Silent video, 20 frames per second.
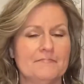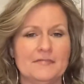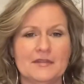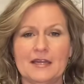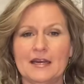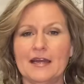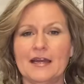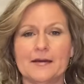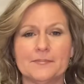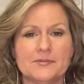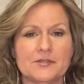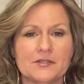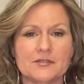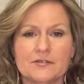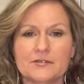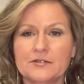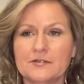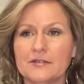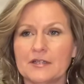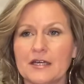then
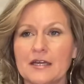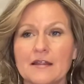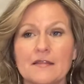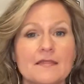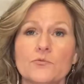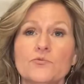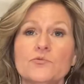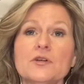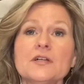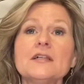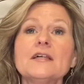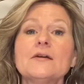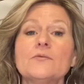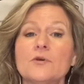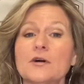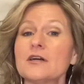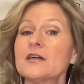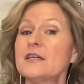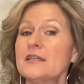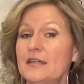absolutely. Really
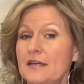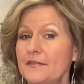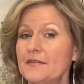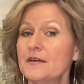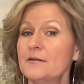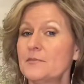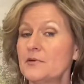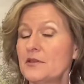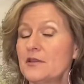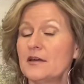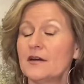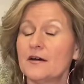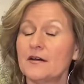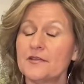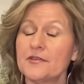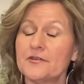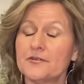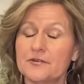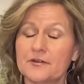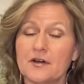what could get them to the
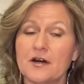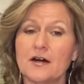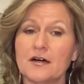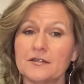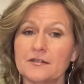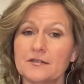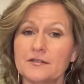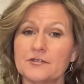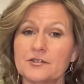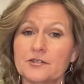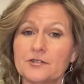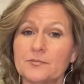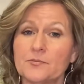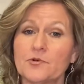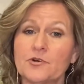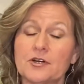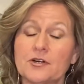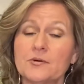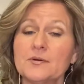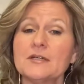altar, altar
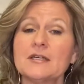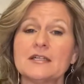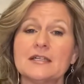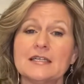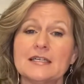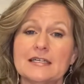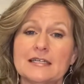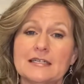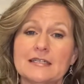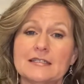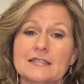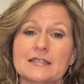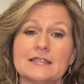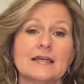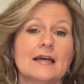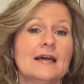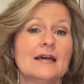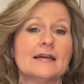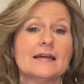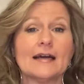more quickly is
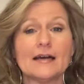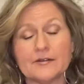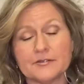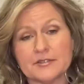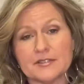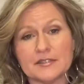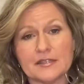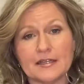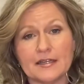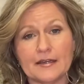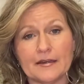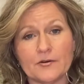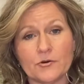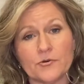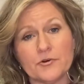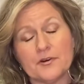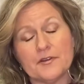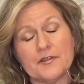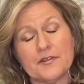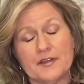counseling
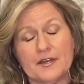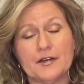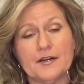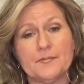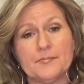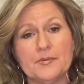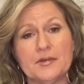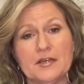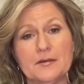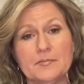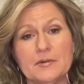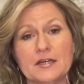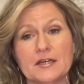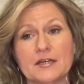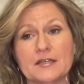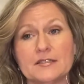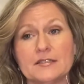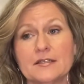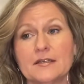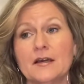or therapy
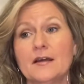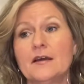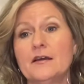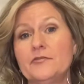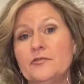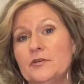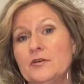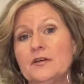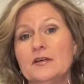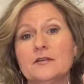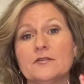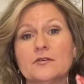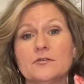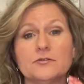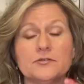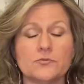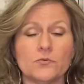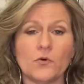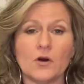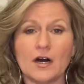because if you can get
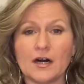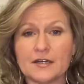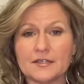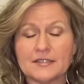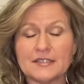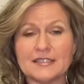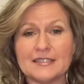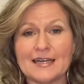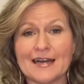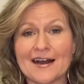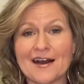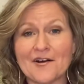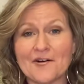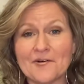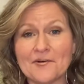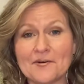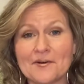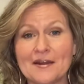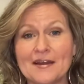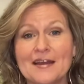those walls
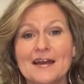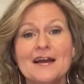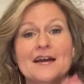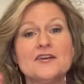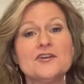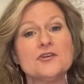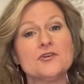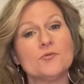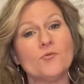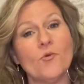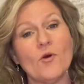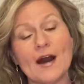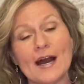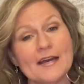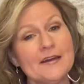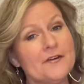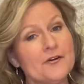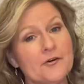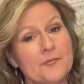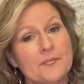down, you're
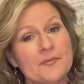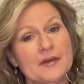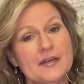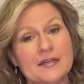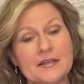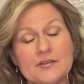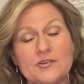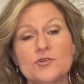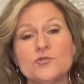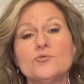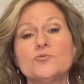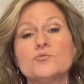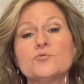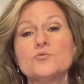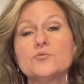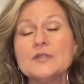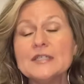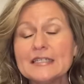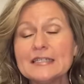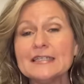wide open, you
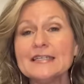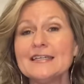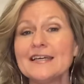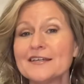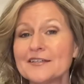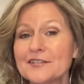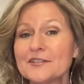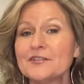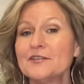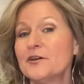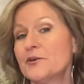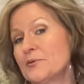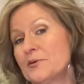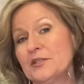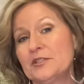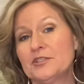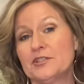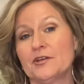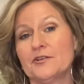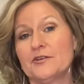really get to know
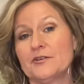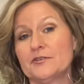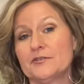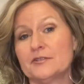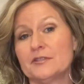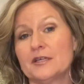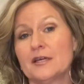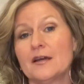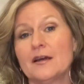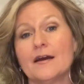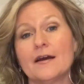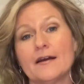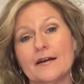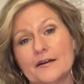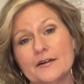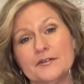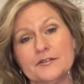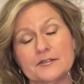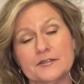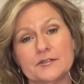each other's
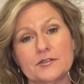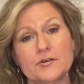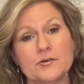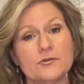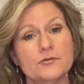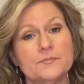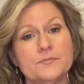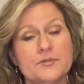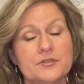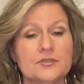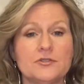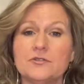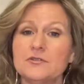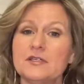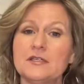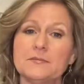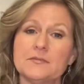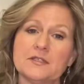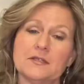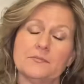hearts, hopes,
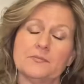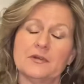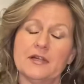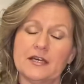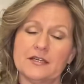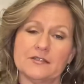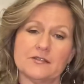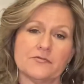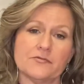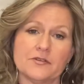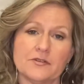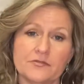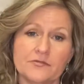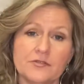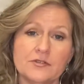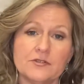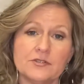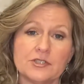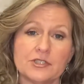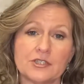dreams, and plans for the
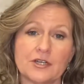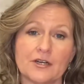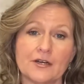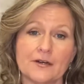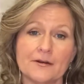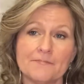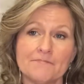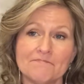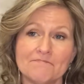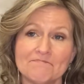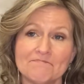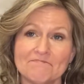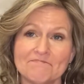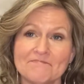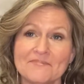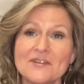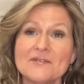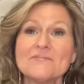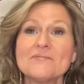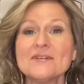future,
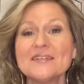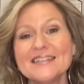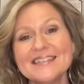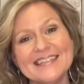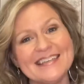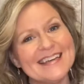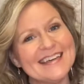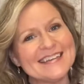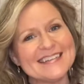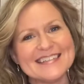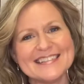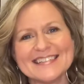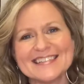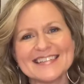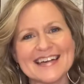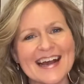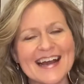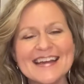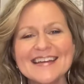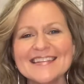you really can
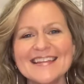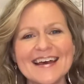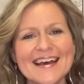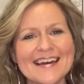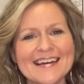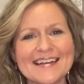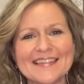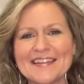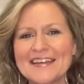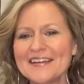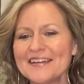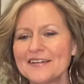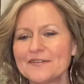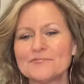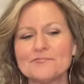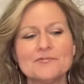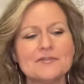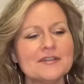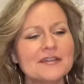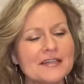decide then and they
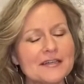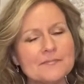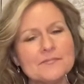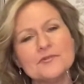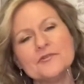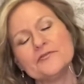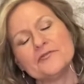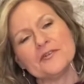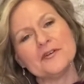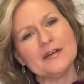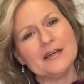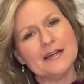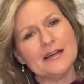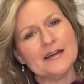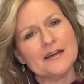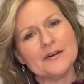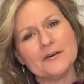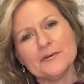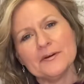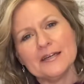could really move
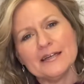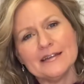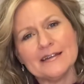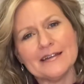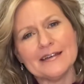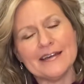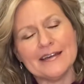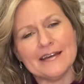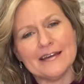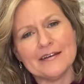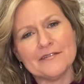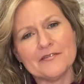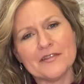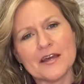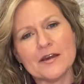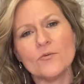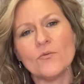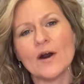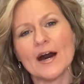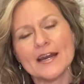quickly if
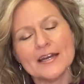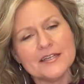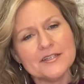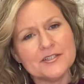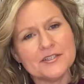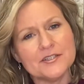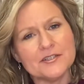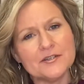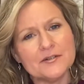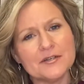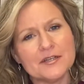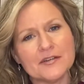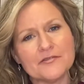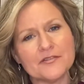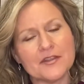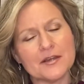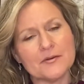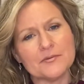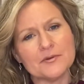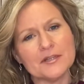they wanted to and if
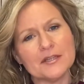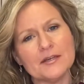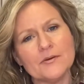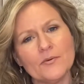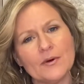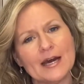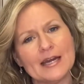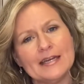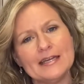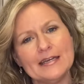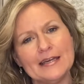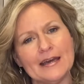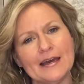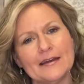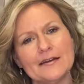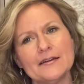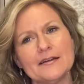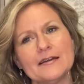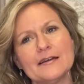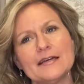they really want to
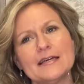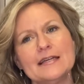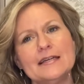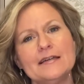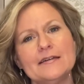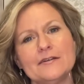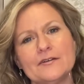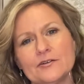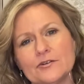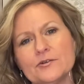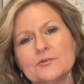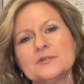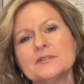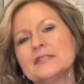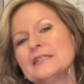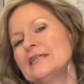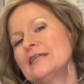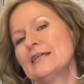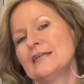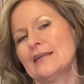get con
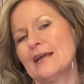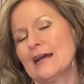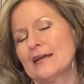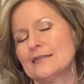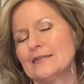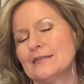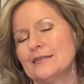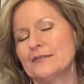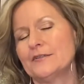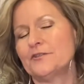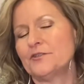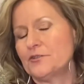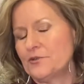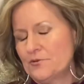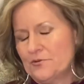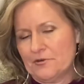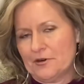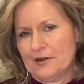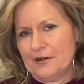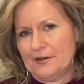closely connected
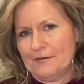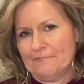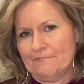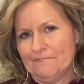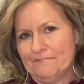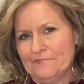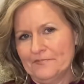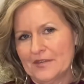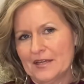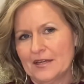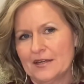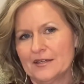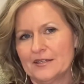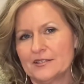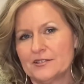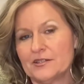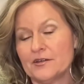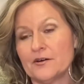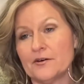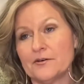sooner.
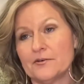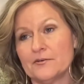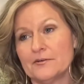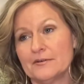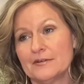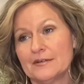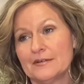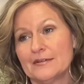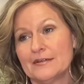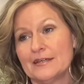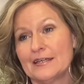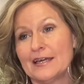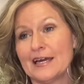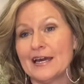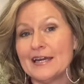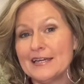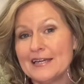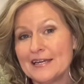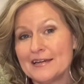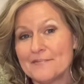So
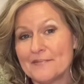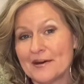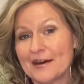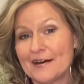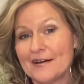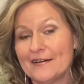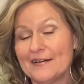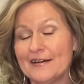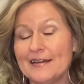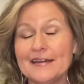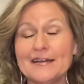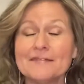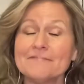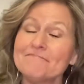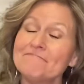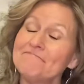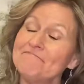Kenny and Mari,